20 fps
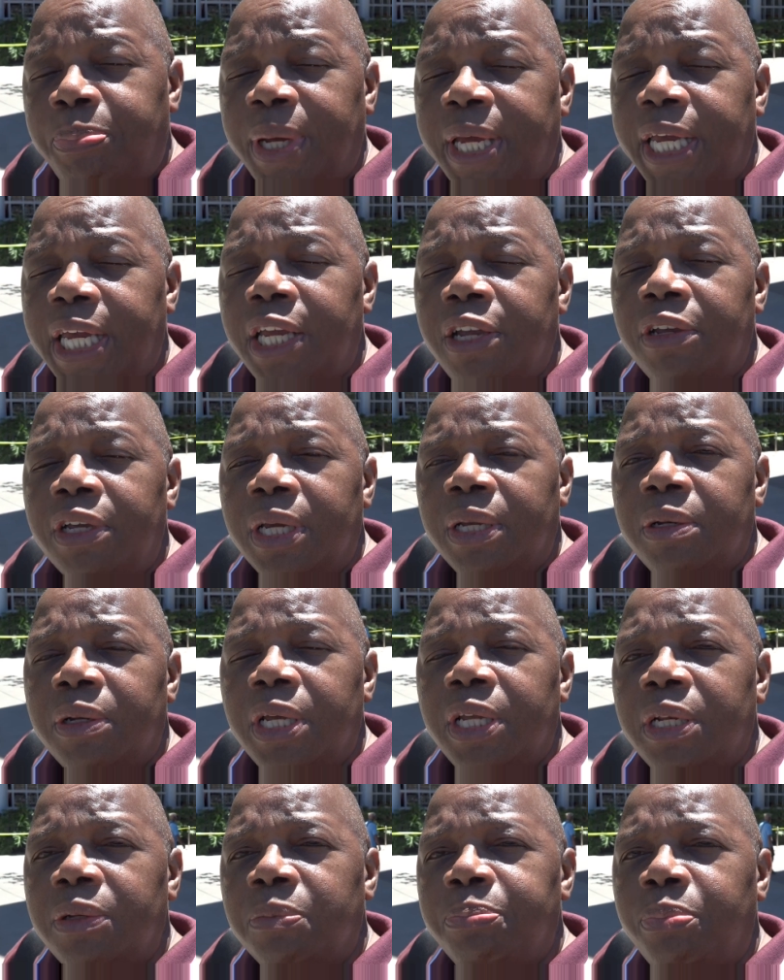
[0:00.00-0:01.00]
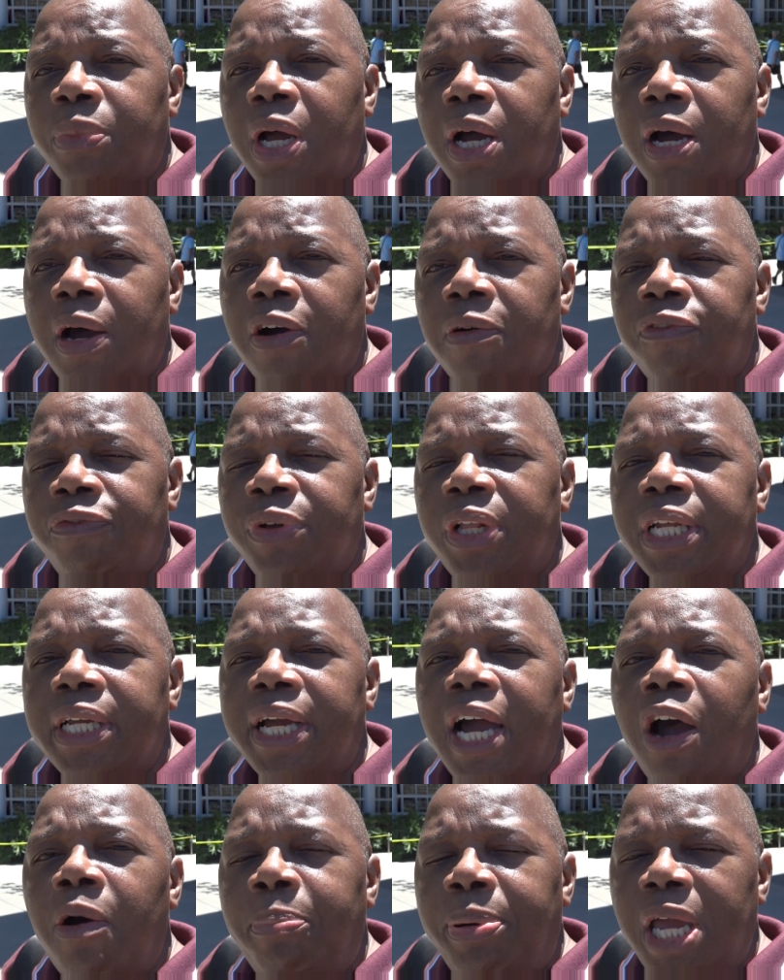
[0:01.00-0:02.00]
paying and filling
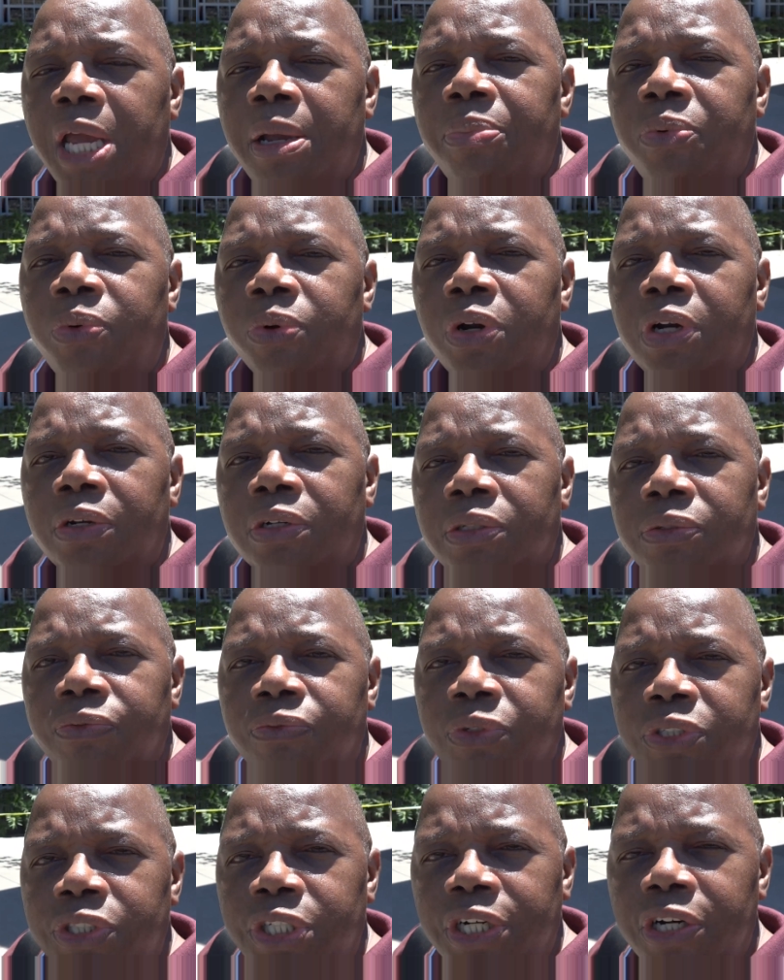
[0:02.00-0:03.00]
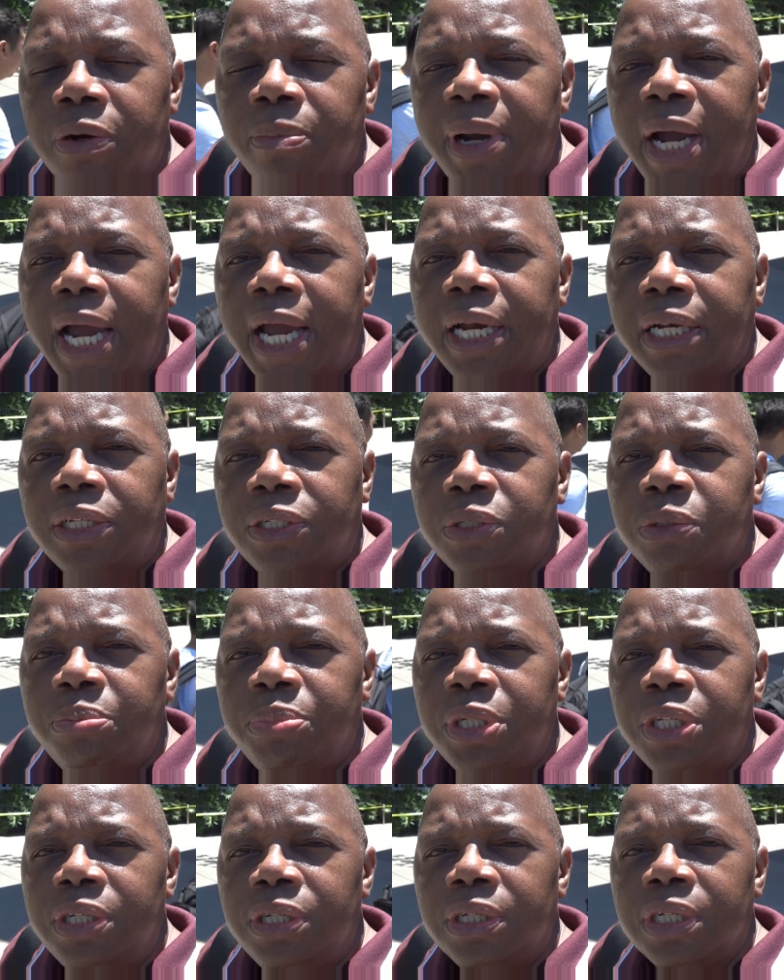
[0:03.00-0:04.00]
out paperwork for Jeremiah to
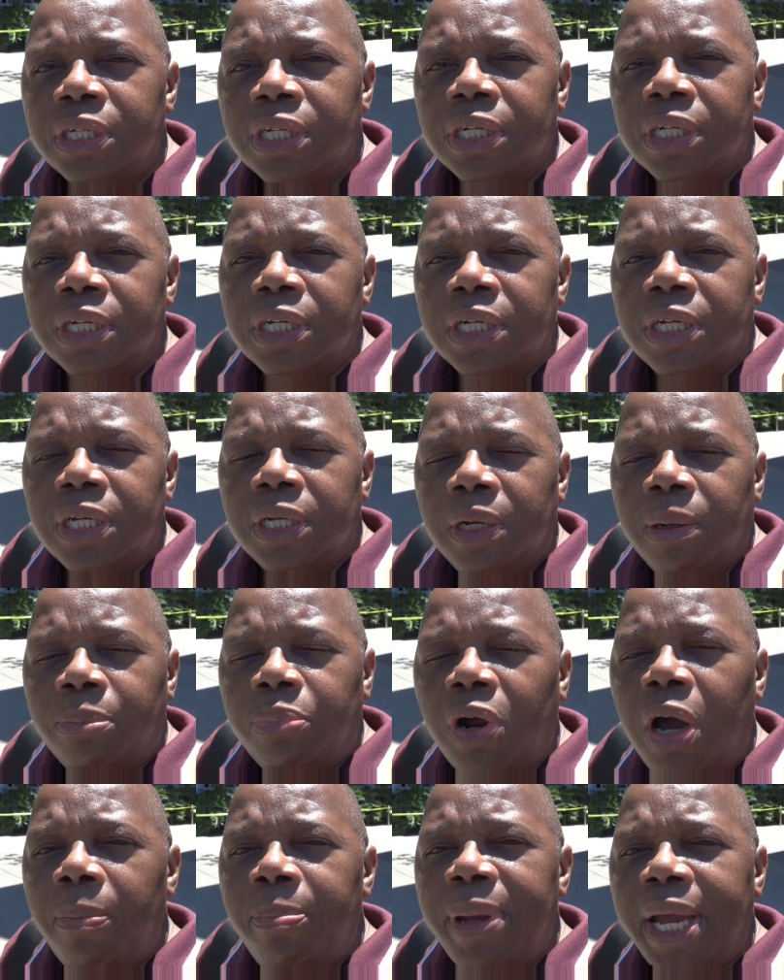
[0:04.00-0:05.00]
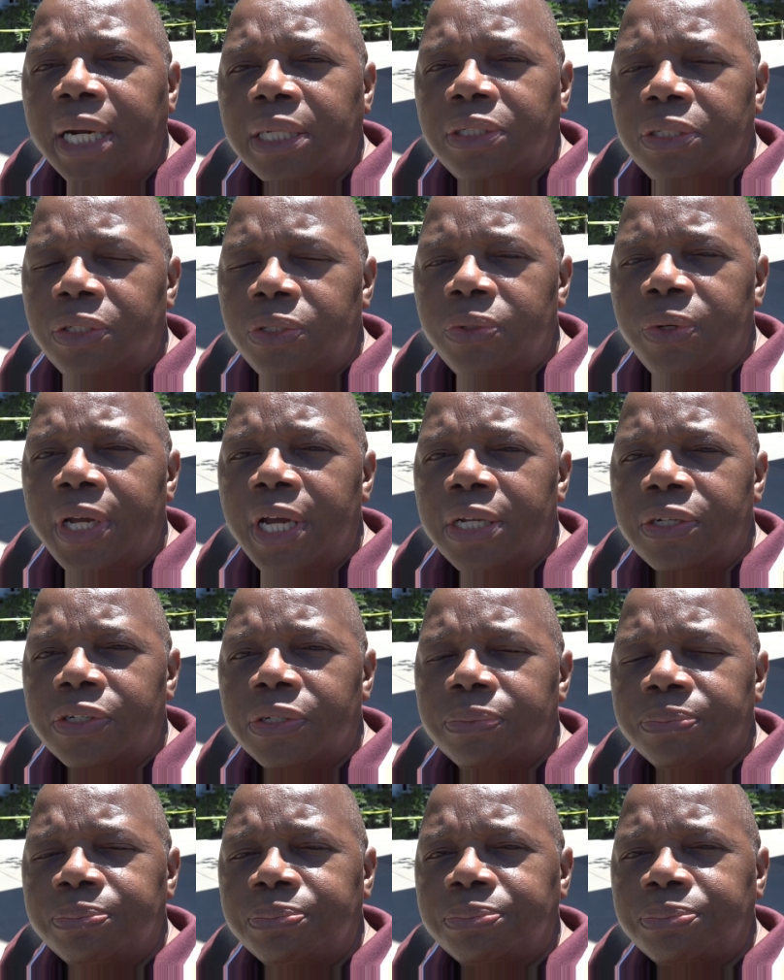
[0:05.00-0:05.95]
be brought back to the U.S.